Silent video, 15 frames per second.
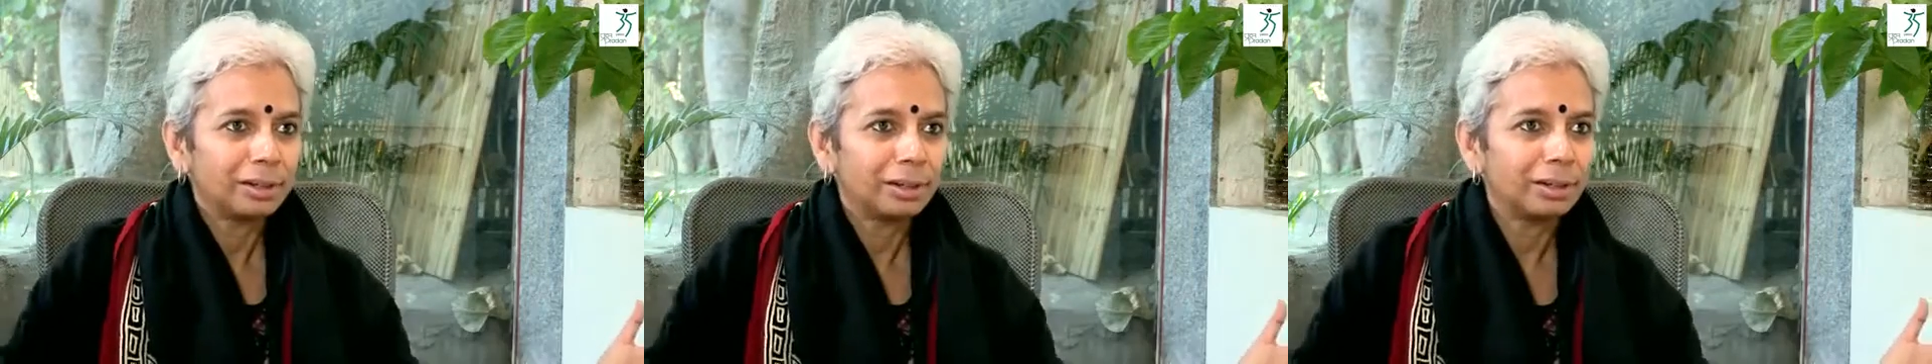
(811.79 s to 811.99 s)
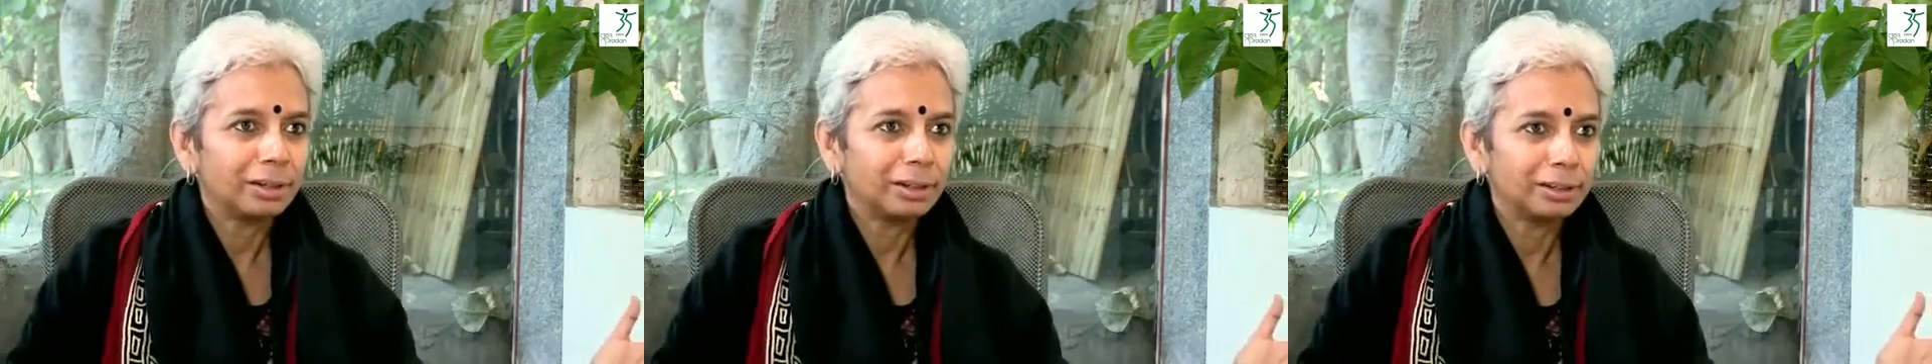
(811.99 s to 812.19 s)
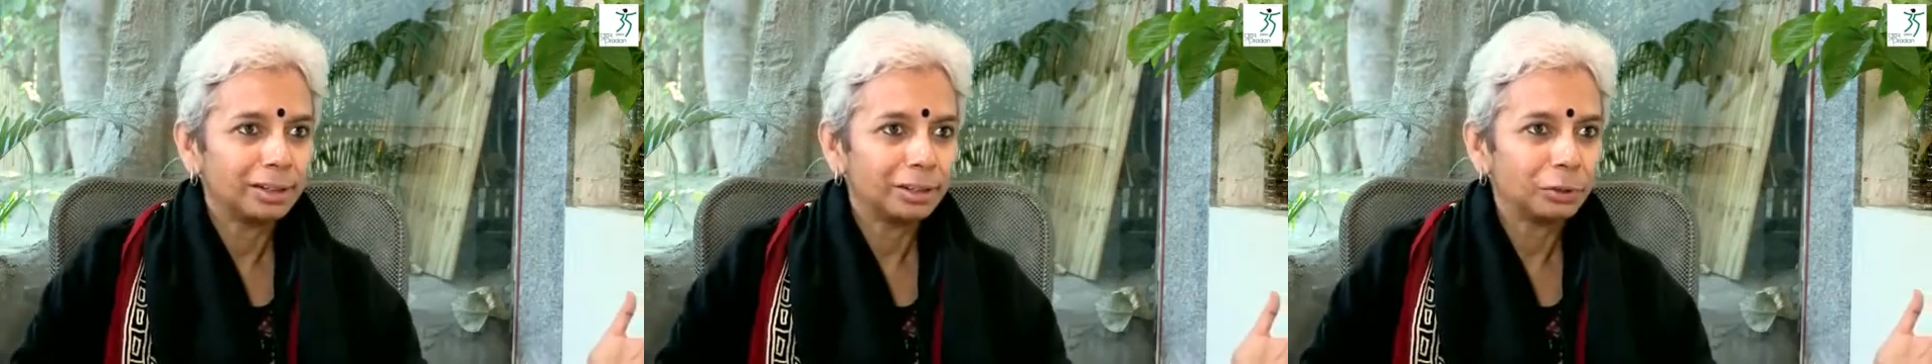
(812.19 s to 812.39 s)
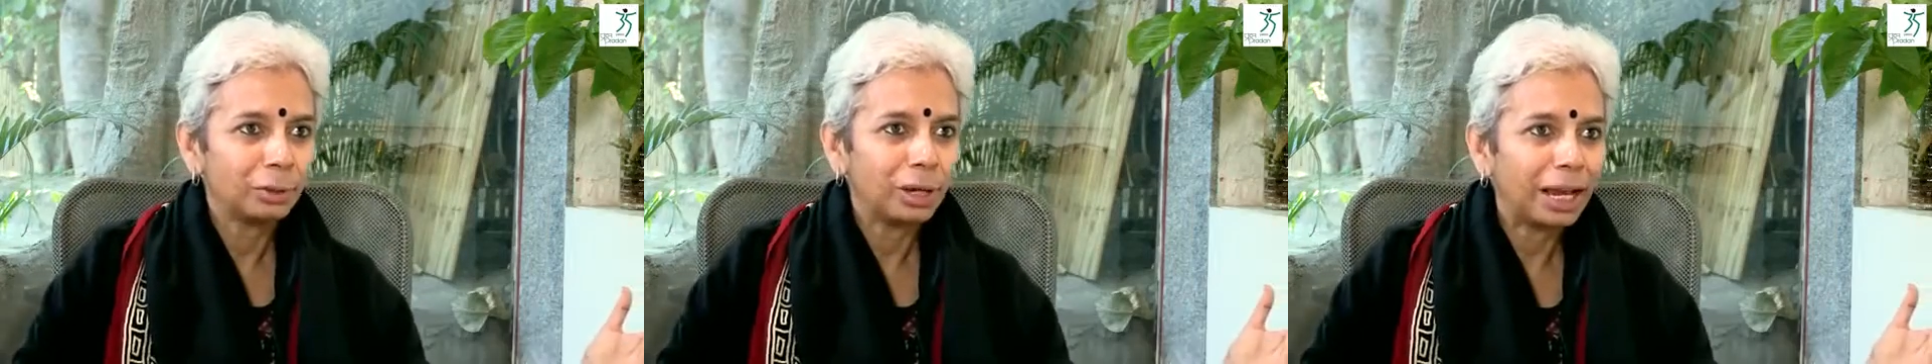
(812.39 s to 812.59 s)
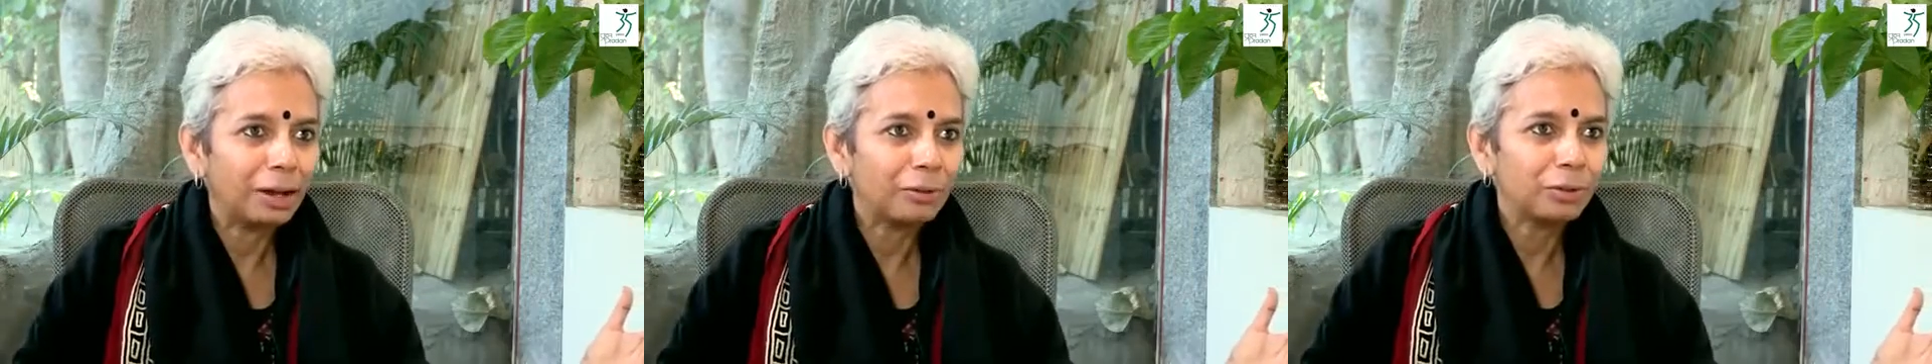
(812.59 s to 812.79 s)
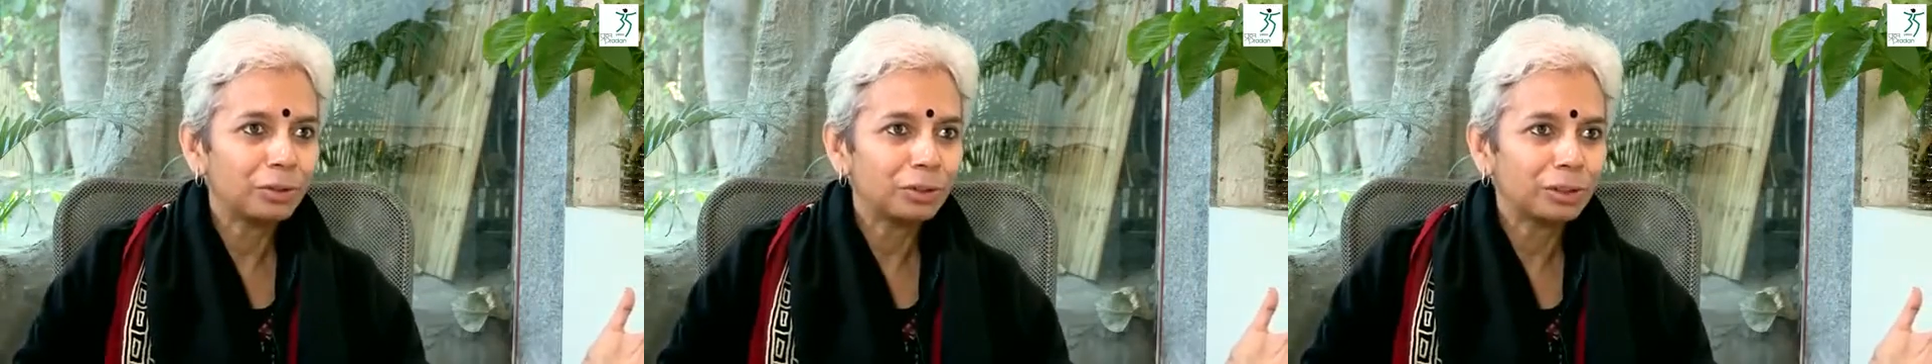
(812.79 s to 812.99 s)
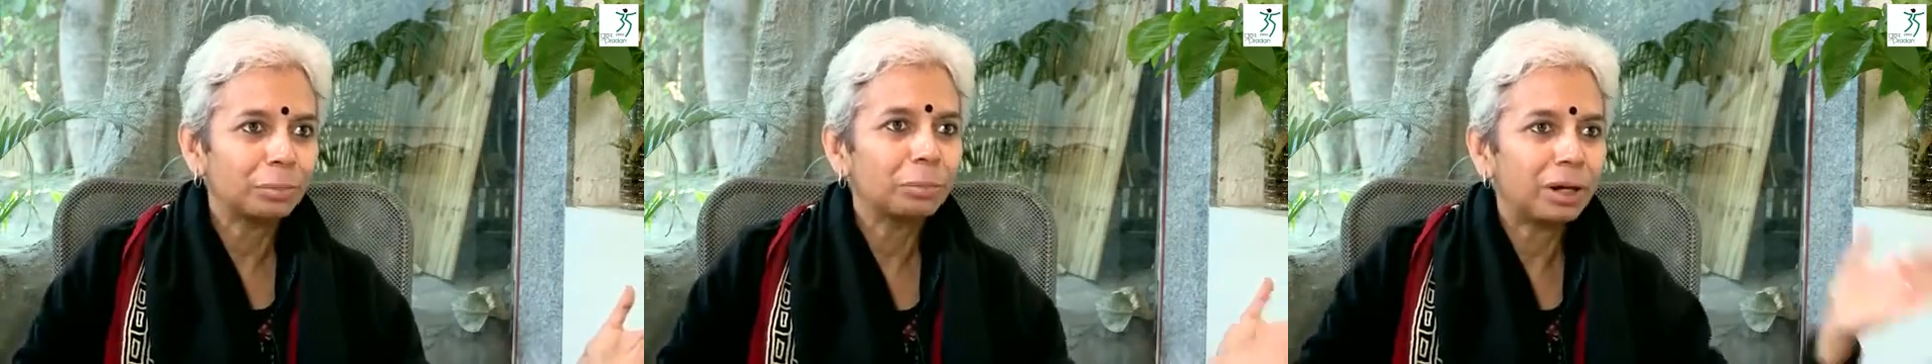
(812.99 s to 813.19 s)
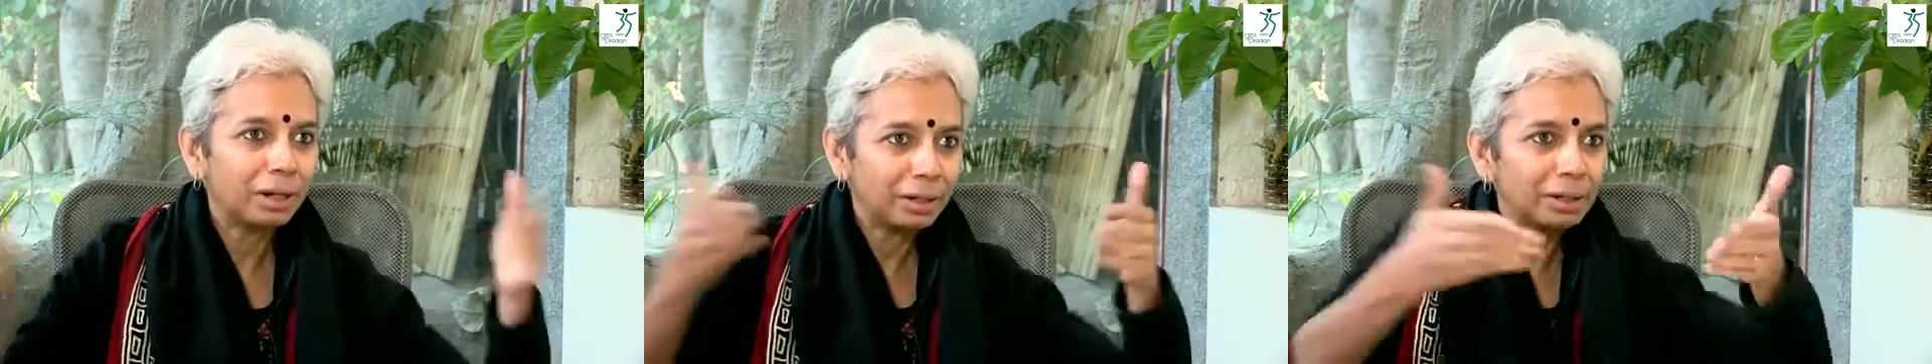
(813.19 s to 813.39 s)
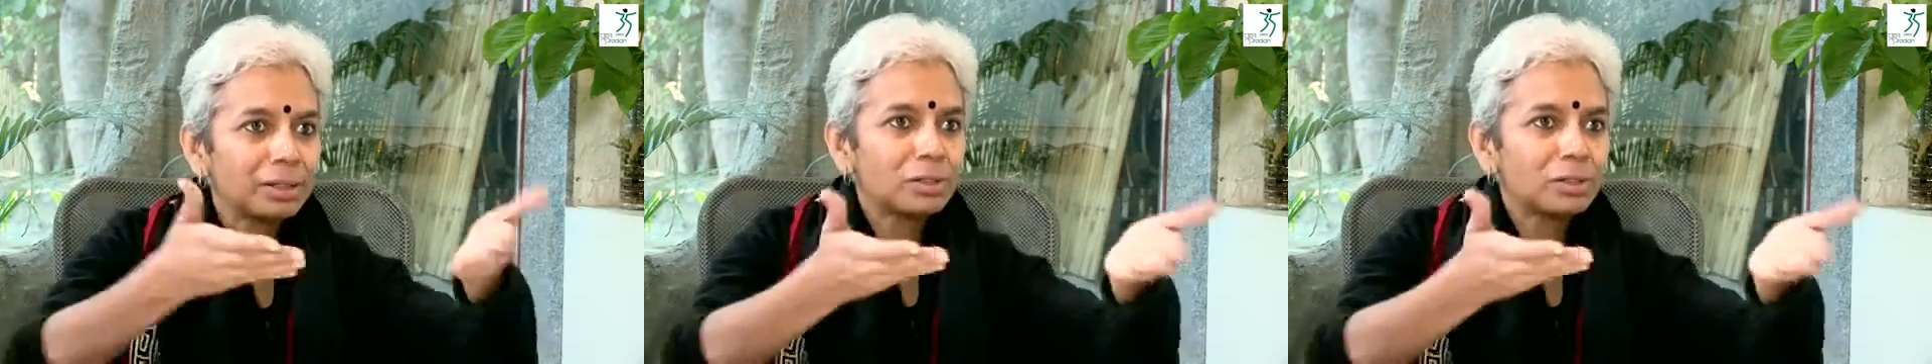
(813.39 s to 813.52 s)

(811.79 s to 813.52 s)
that you have on your command